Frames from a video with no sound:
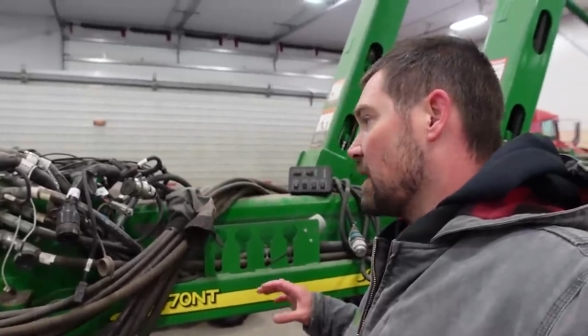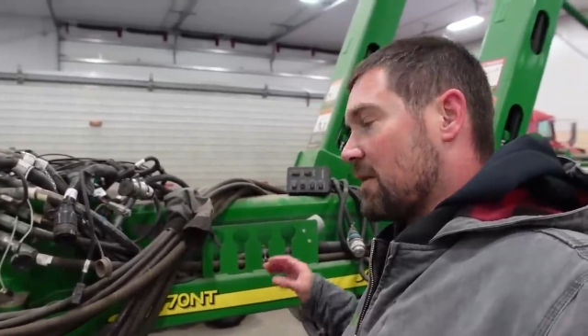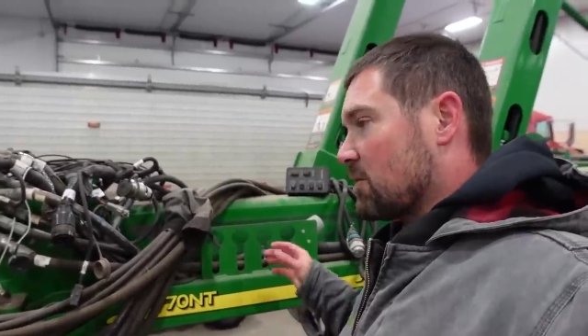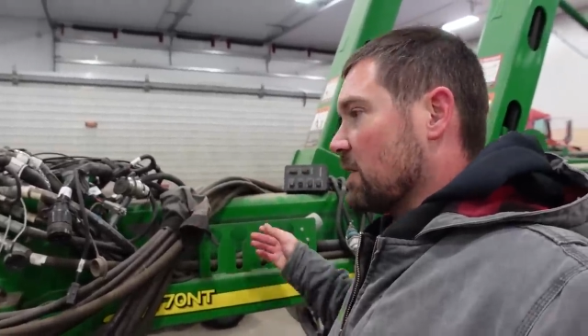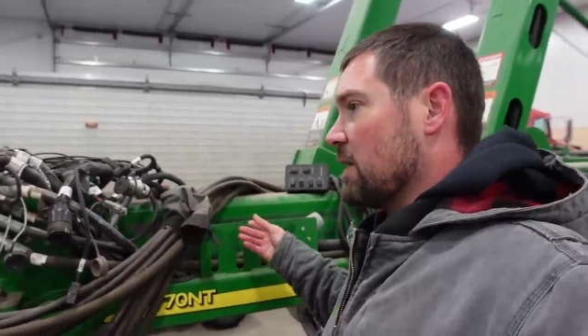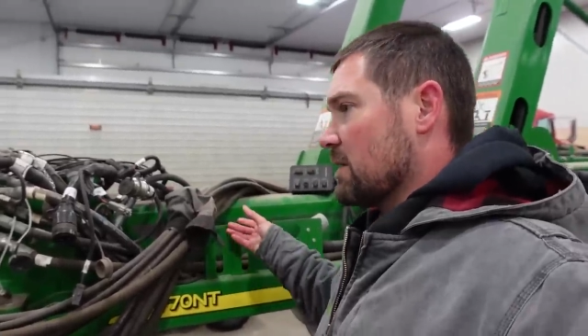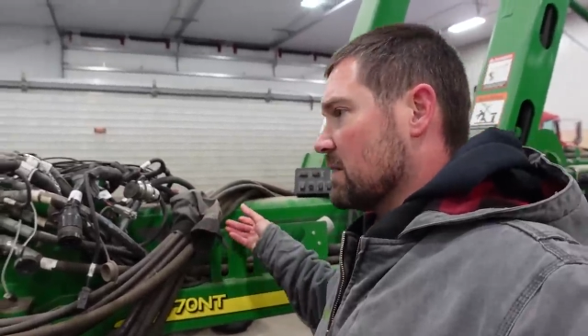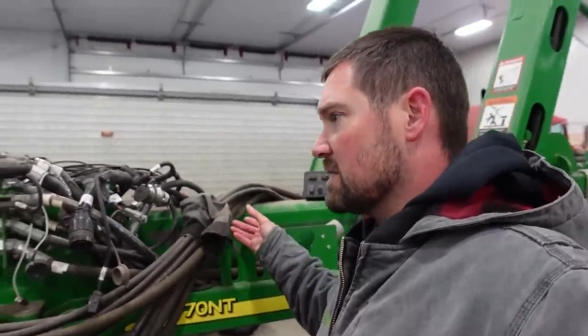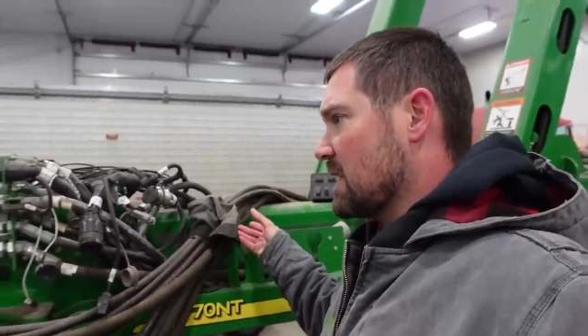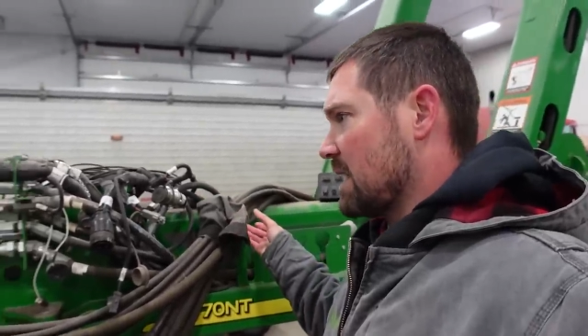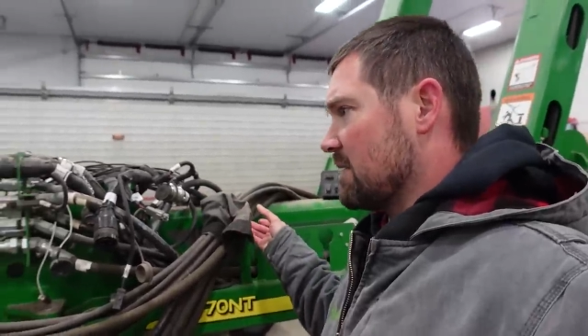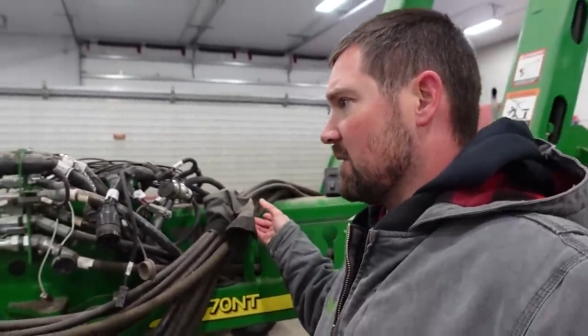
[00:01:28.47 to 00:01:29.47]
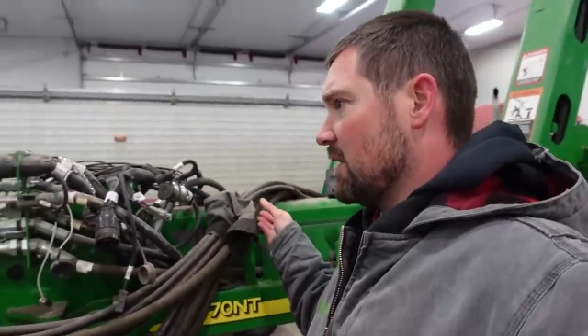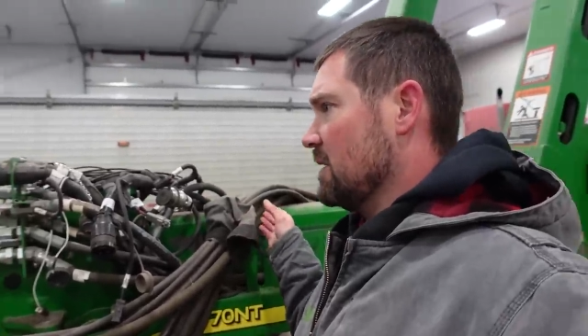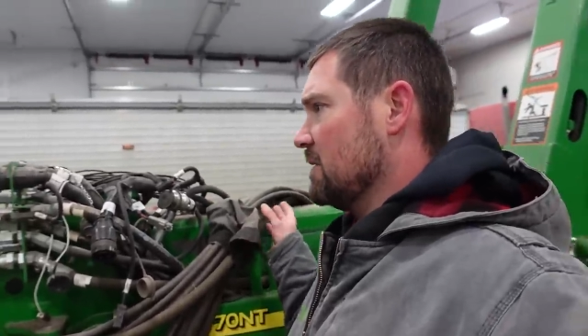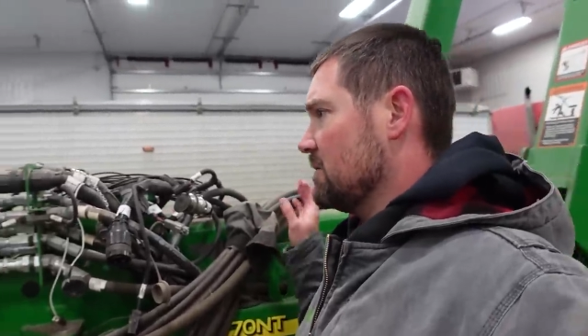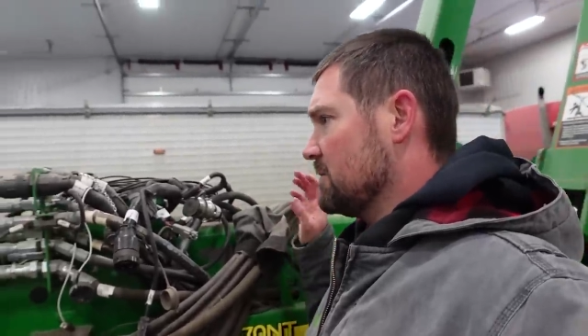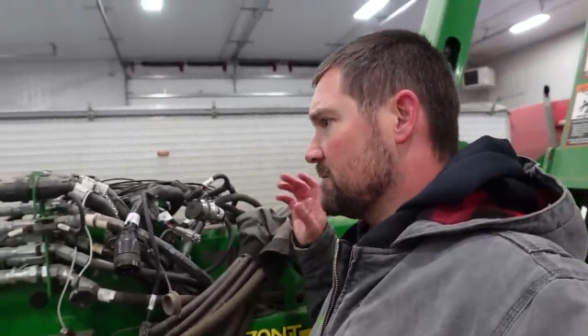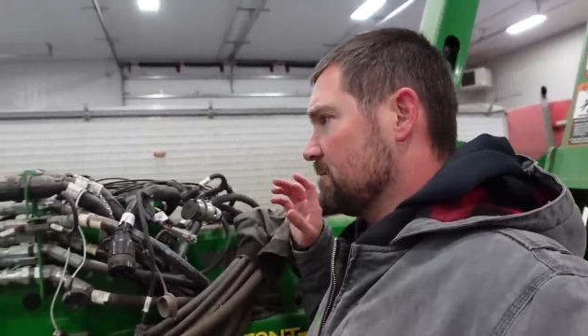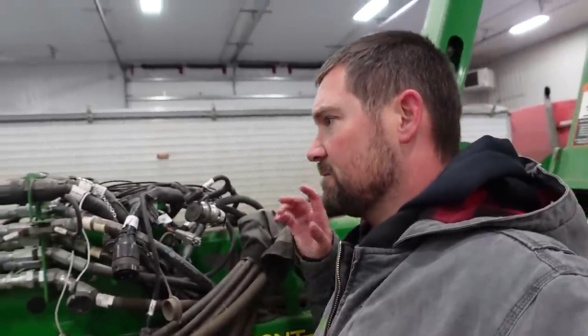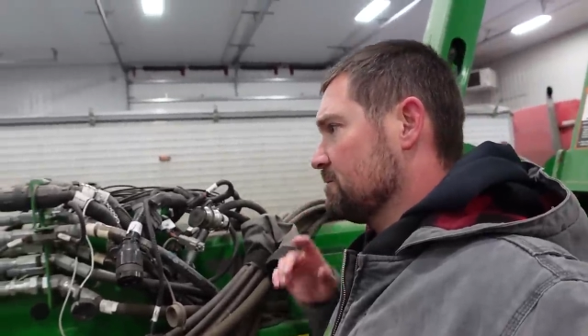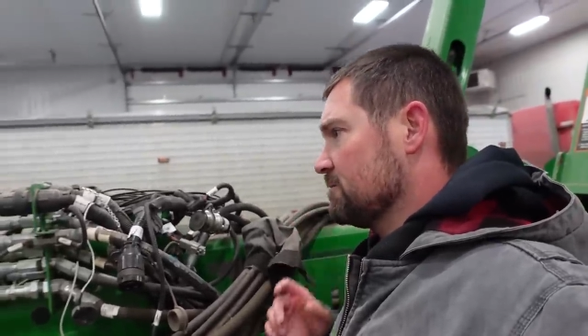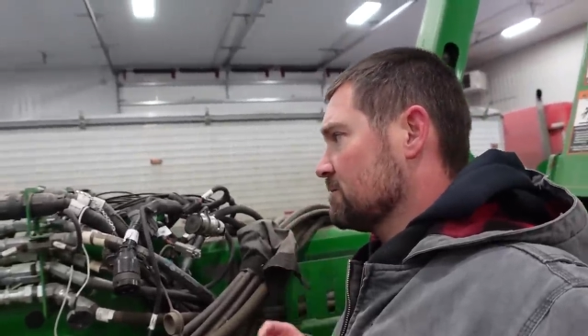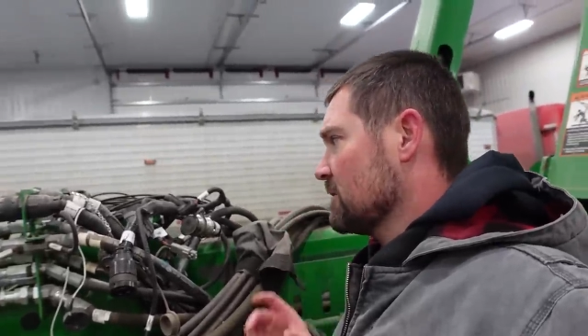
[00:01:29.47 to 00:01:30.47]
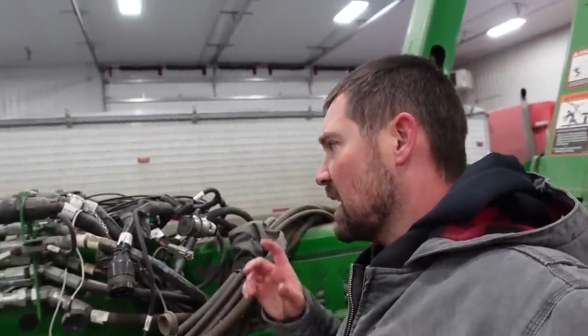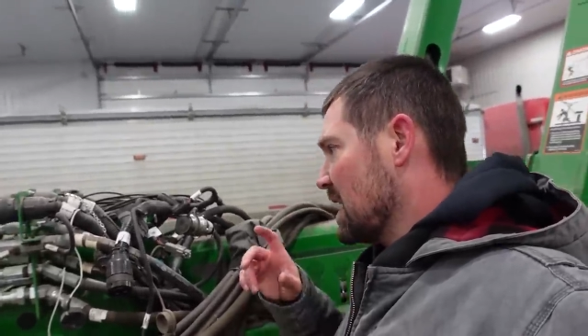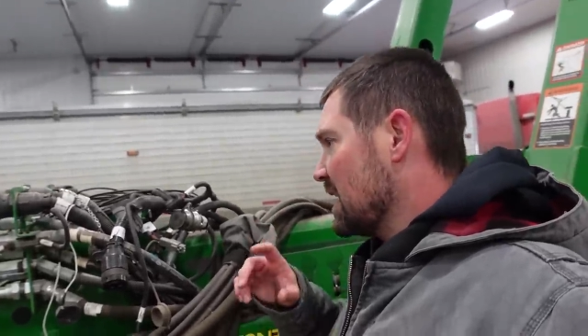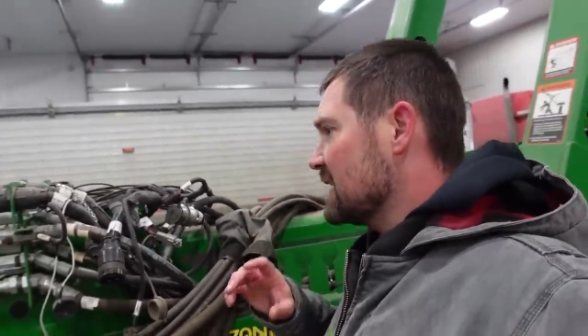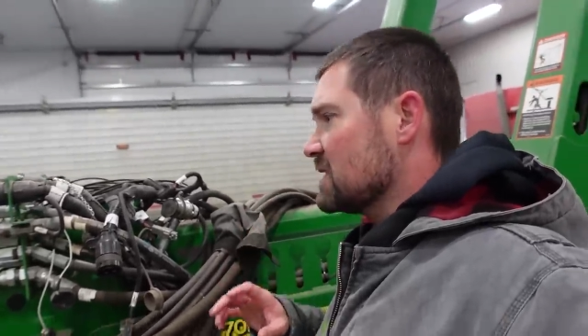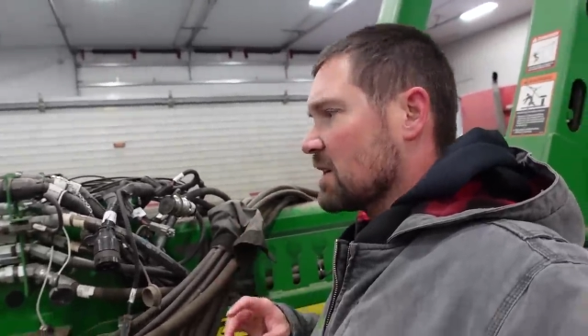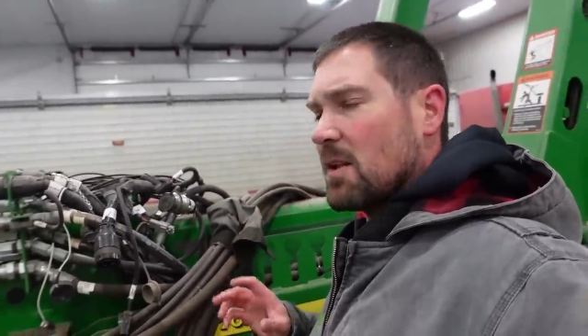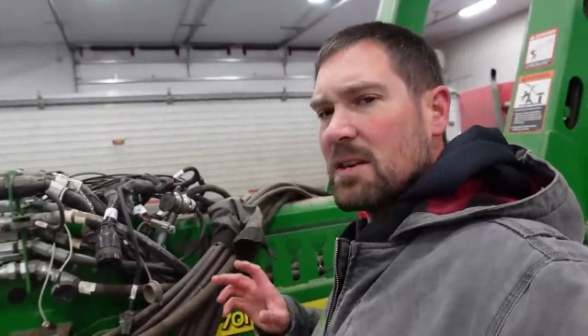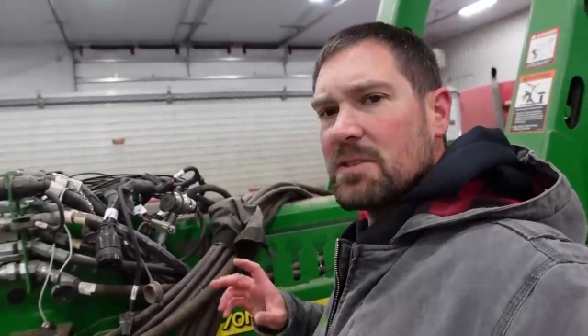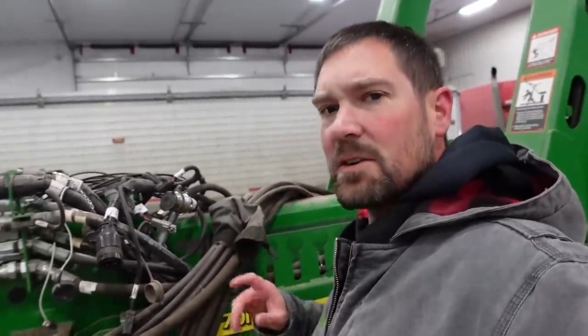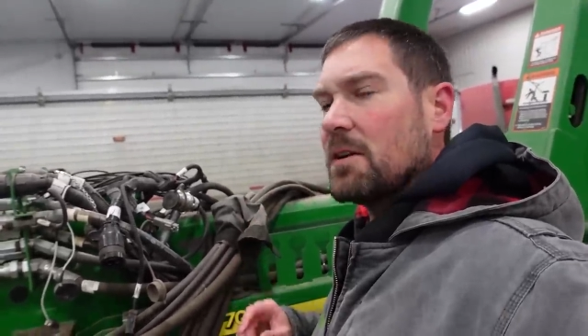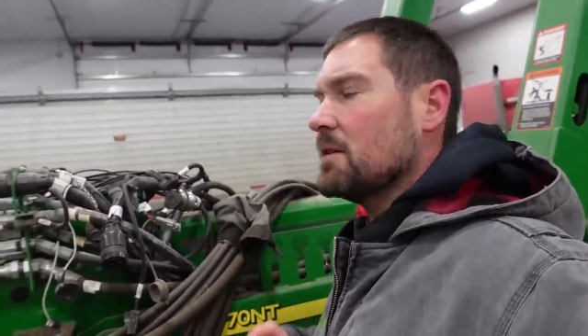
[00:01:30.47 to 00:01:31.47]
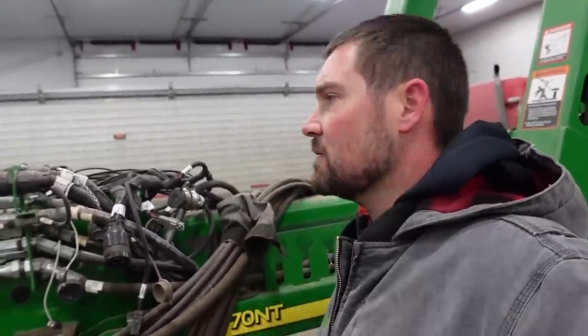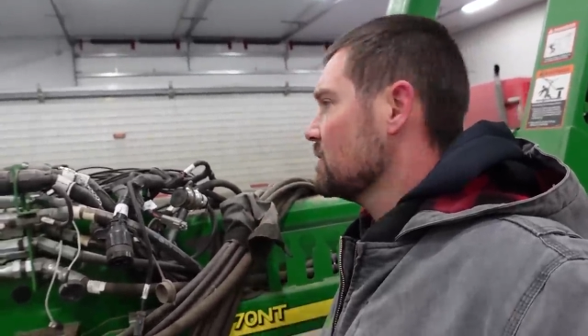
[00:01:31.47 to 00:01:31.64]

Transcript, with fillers: every year it's kind of a it's a cluster.